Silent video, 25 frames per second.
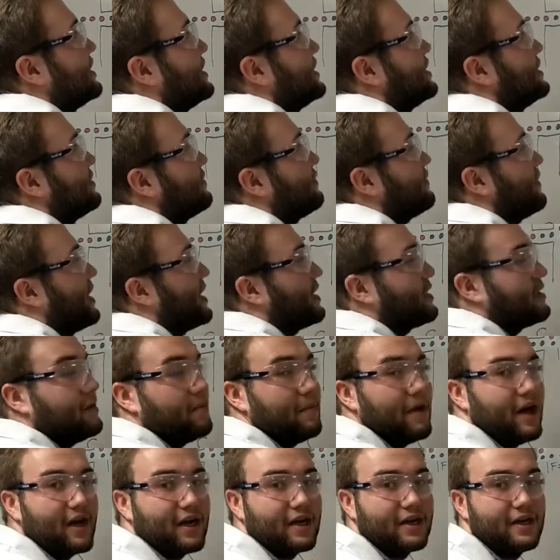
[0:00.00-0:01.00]
state
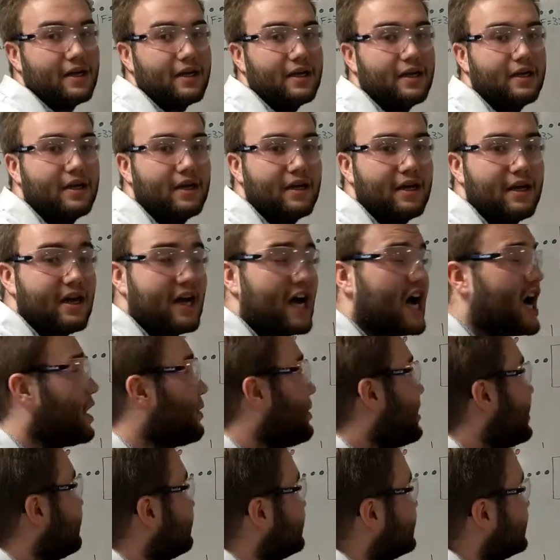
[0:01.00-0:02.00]
deflecting magnet.
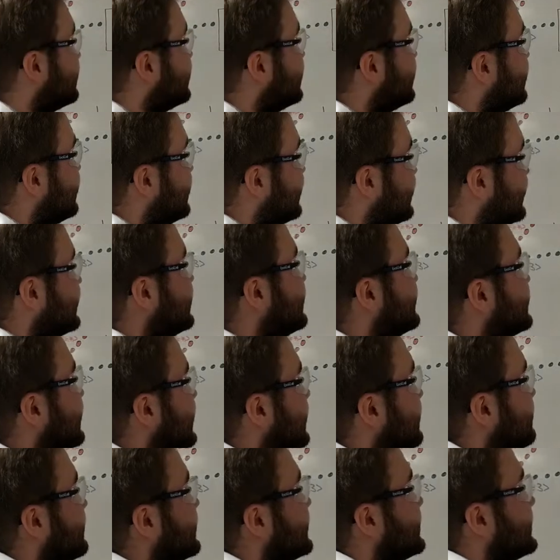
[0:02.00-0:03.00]
However, this
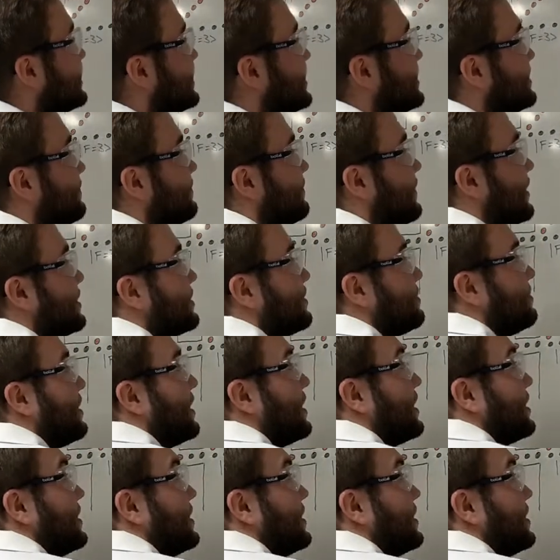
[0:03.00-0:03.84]
time the state deflecting